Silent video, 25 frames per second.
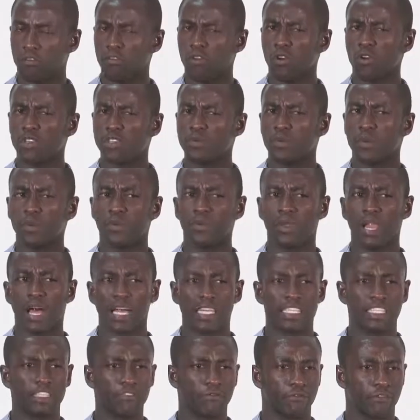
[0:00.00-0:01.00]
Of course, people
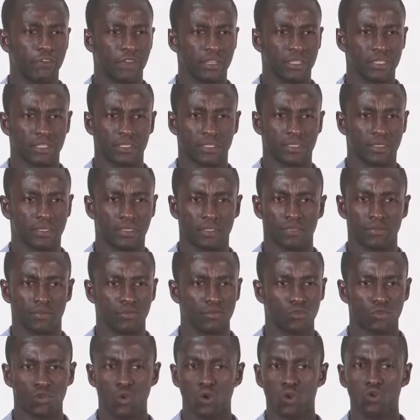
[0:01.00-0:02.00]
are different.
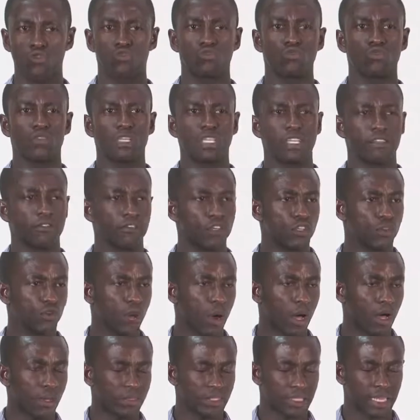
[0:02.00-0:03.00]
No two
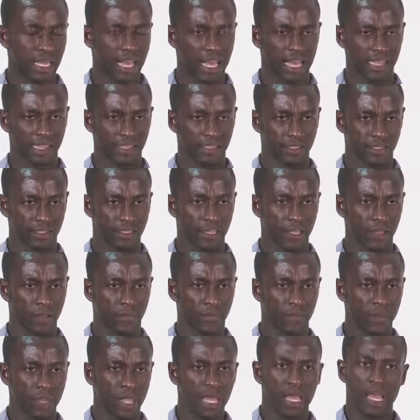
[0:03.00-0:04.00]
individuals are the
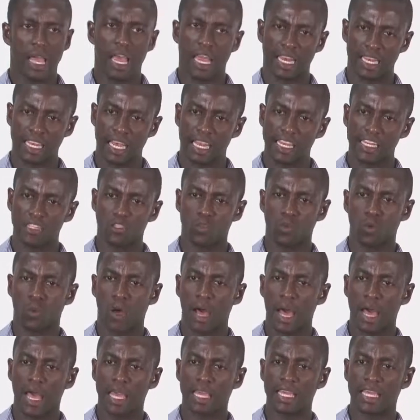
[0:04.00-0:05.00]
same. And that is
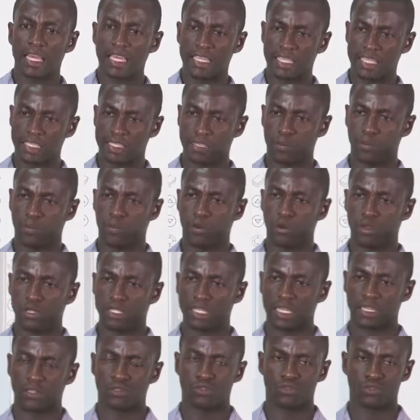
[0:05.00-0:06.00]
why it is
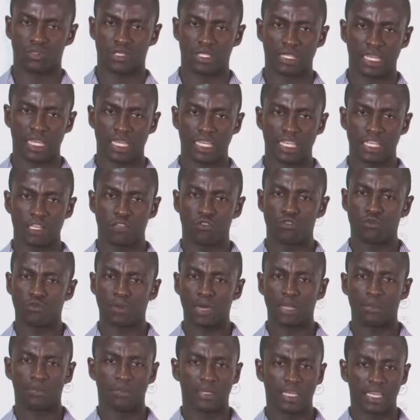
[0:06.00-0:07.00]
important to study
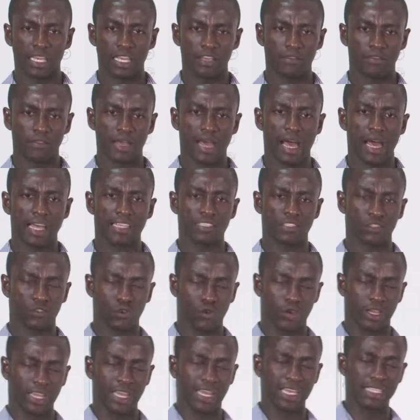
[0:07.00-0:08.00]
human behavior as it
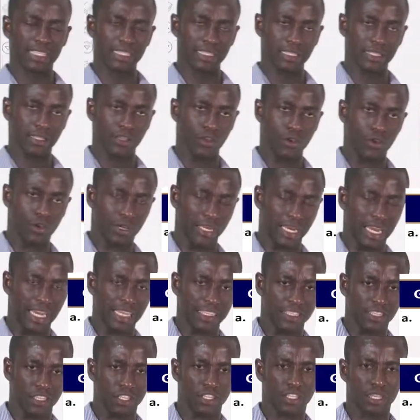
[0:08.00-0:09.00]
occurs in the
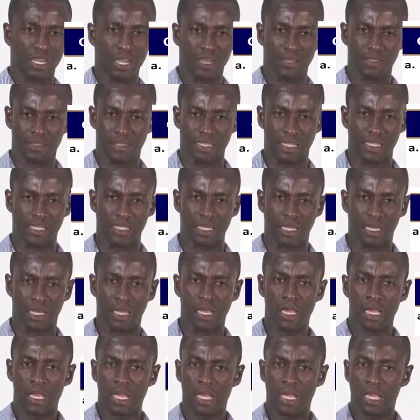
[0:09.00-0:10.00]
organizational setting.
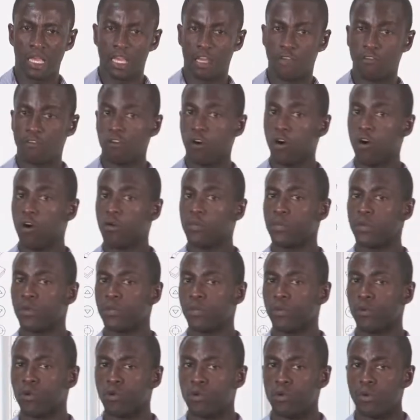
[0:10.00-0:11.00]
If all
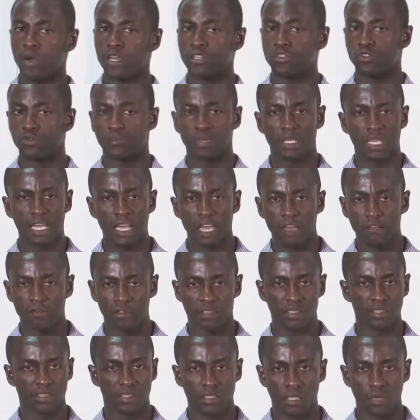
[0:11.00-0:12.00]
people were to behave
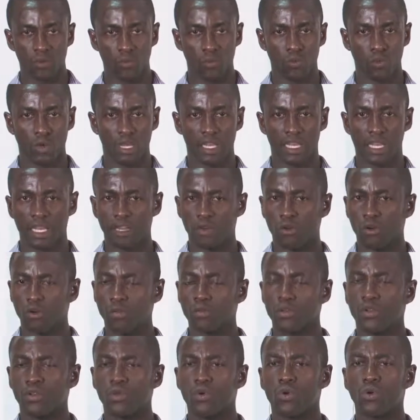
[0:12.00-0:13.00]
the same way, then there will
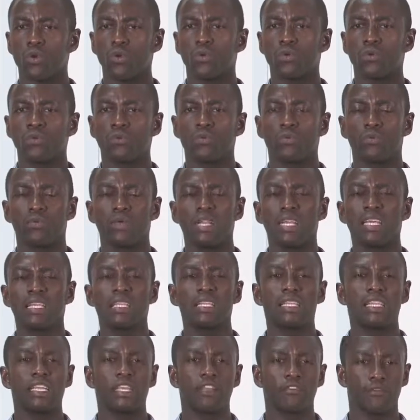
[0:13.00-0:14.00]
be no really
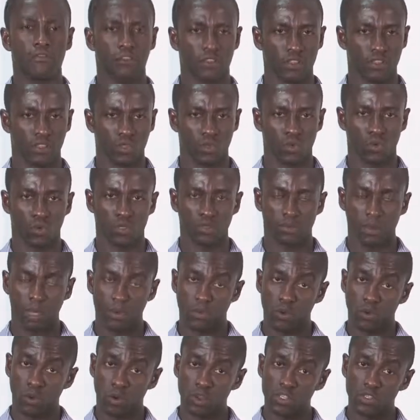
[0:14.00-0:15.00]
need for this course.
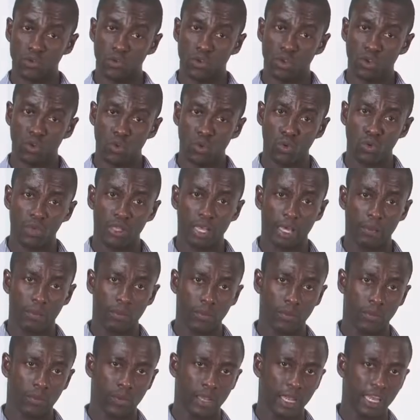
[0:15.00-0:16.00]
But because we know that
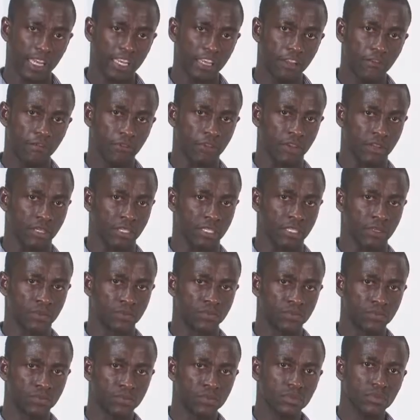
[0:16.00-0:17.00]
people are different,
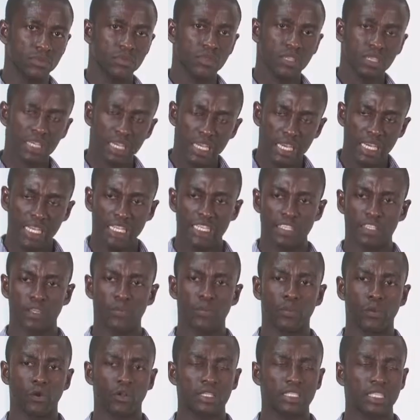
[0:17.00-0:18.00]
it is
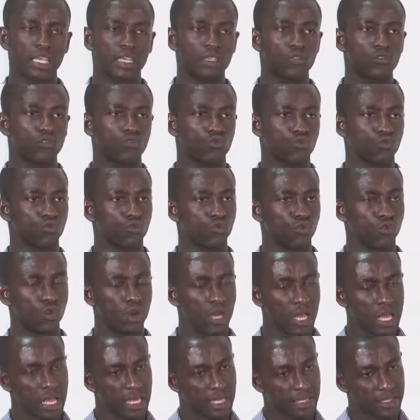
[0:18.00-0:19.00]
important to
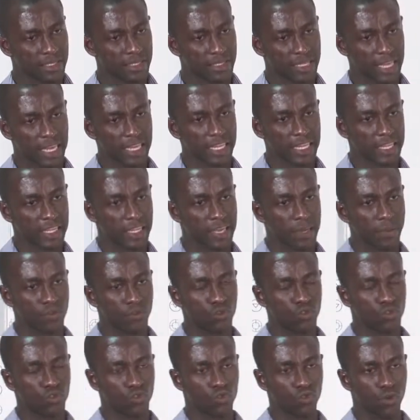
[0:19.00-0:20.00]
study
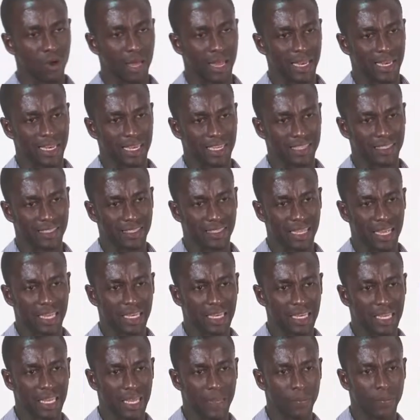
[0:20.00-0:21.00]
them, to
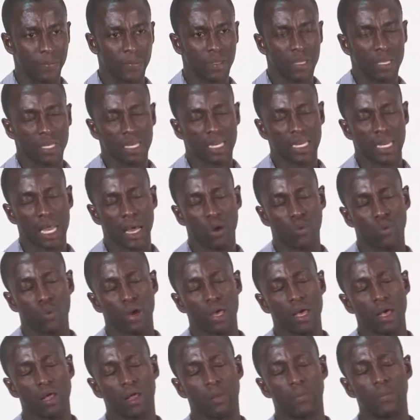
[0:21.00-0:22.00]
understand them. That
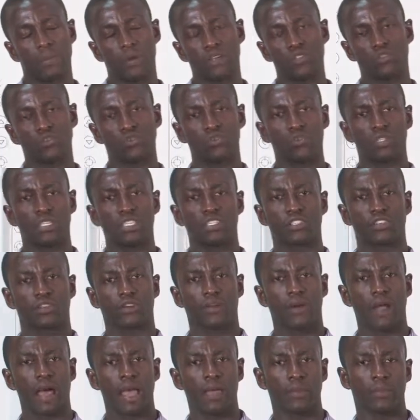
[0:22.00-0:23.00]
will help us to
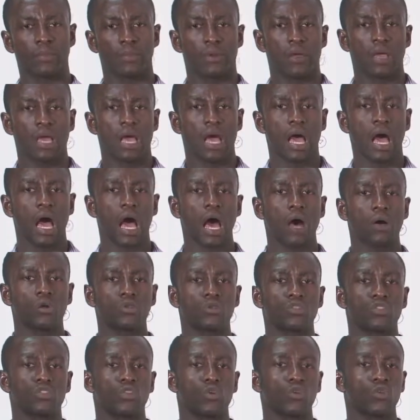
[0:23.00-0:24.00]
describe
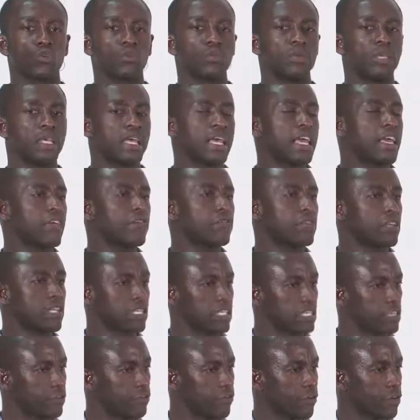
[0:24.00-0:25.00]
how they will behave
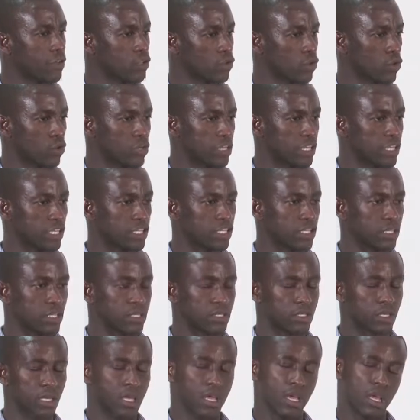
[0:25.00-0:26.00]
in different
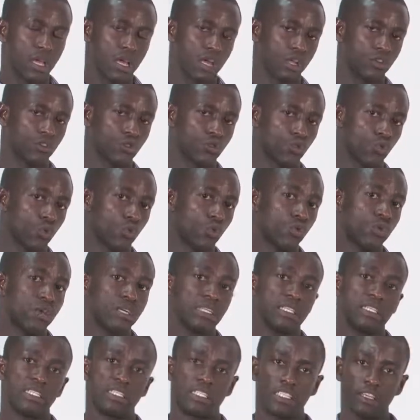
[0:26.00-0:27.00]
conditions. And so
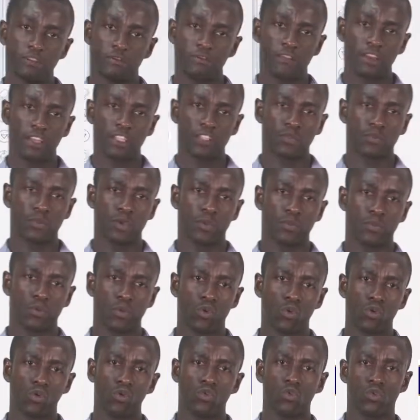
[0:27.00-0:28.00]
different
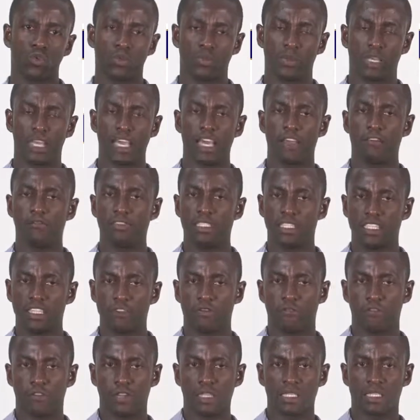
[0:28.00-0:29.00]
people will behave
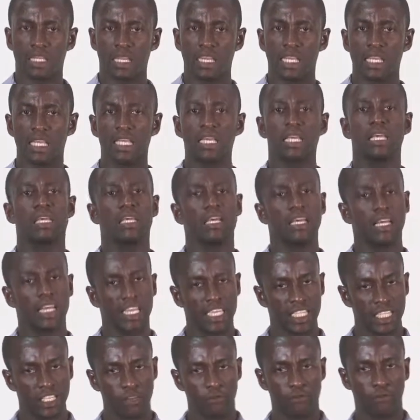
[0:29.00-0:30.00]
differently
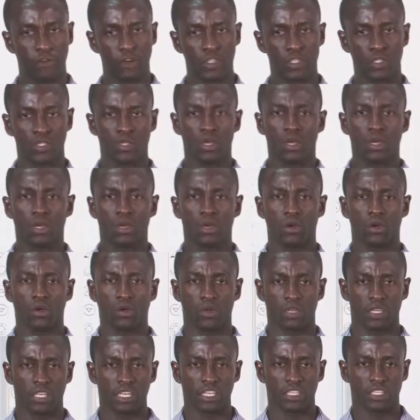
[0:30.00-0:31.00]
in different
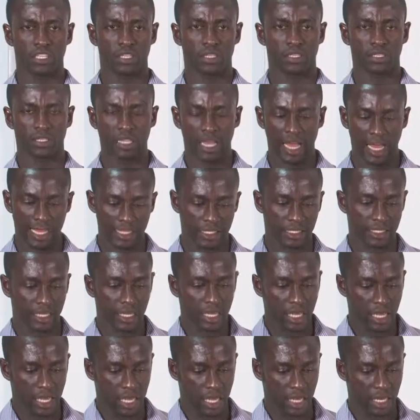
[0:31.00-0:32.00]
conditions at
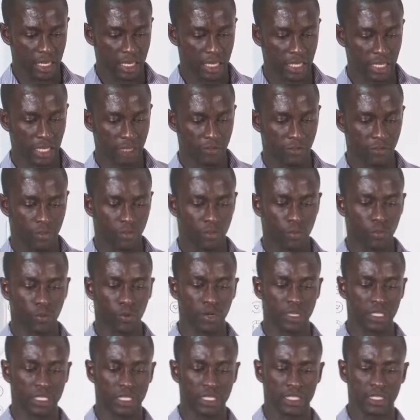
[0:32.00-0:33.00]
any given
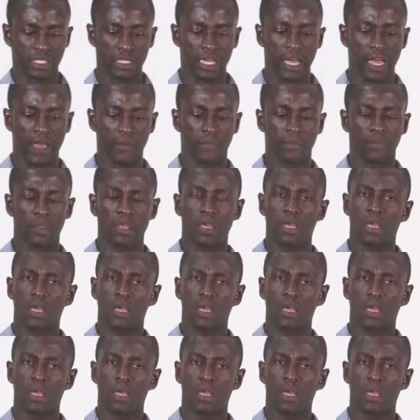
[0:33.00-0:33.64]
point in time.